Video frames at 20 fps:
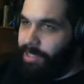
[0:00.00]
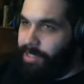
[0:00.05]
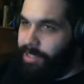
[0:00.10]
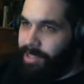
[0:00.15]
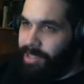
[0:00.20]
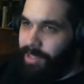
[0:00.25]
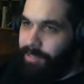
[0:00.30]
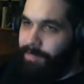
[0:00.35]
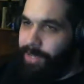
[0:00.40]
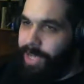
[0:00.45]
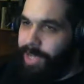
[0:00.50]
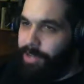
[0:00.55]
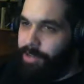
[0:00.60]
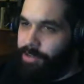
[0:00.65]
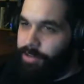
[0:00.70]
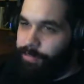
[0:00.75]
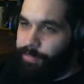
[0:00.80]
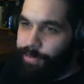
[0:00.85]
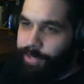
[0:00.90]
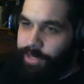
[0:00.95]
they make
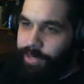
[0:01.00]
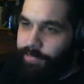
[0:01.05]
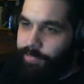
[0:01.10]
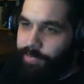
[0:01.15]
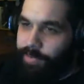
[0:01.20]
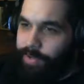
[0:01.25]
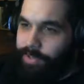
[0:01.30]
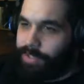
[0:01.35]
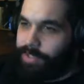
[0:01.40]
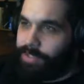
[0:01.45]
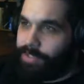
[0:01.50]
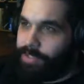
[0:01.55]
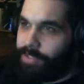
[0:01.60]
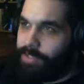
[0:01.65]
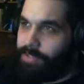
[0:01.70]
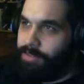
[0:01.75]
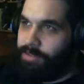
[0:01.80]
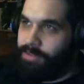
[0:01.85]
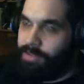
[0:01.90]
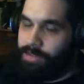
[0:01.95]
good profits